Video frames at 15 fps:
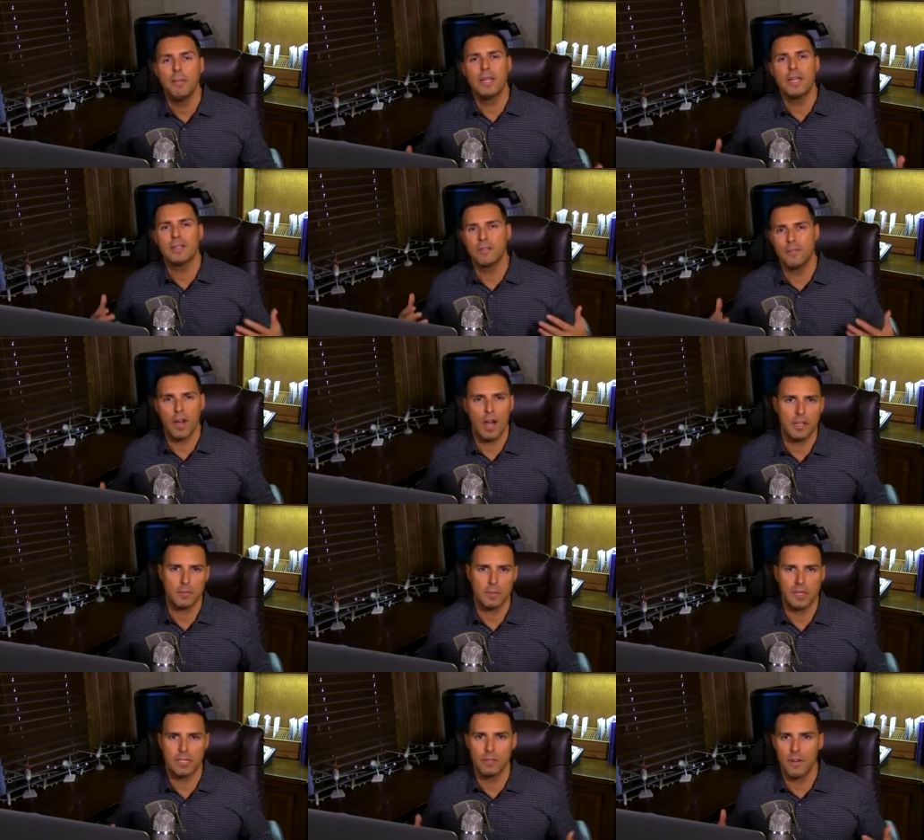because of
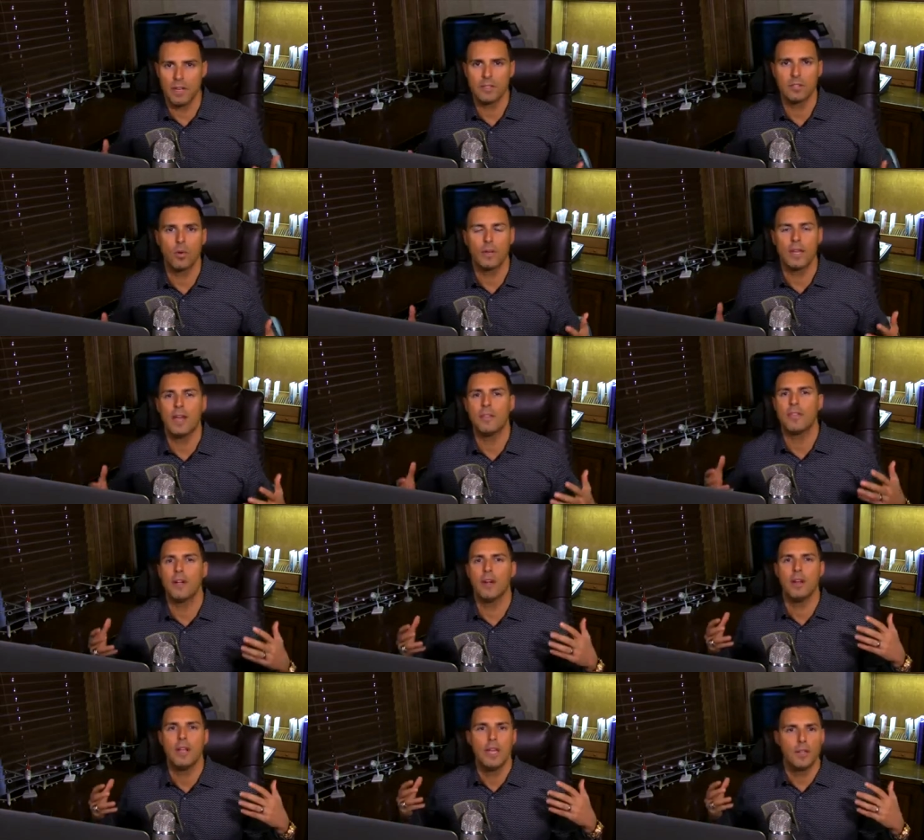us going out
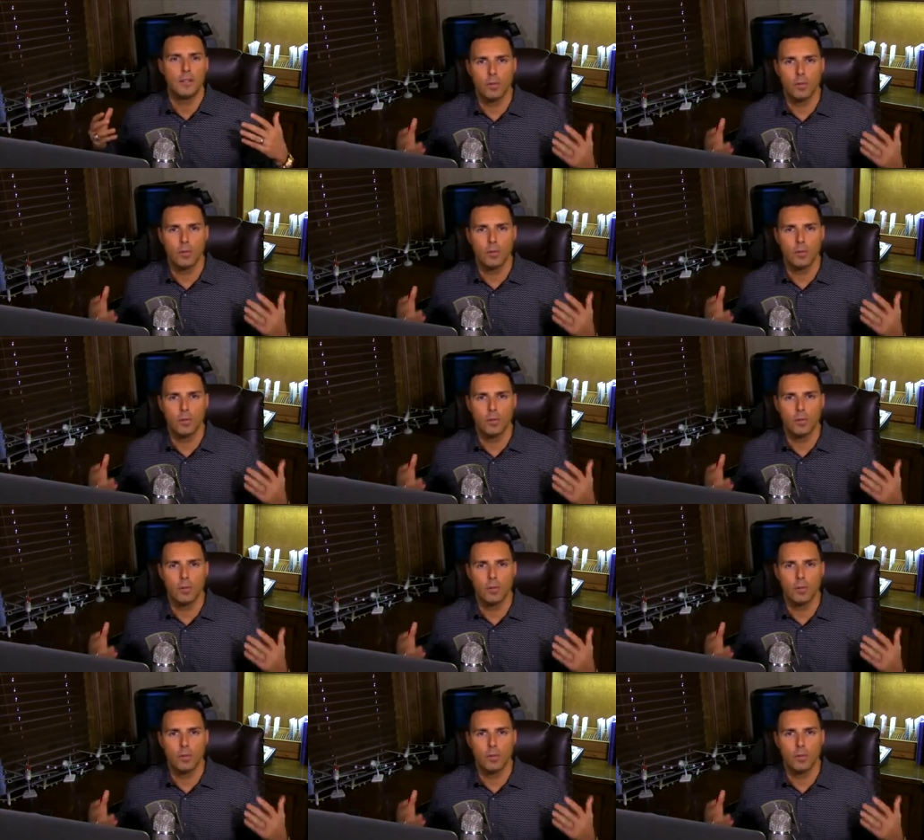there,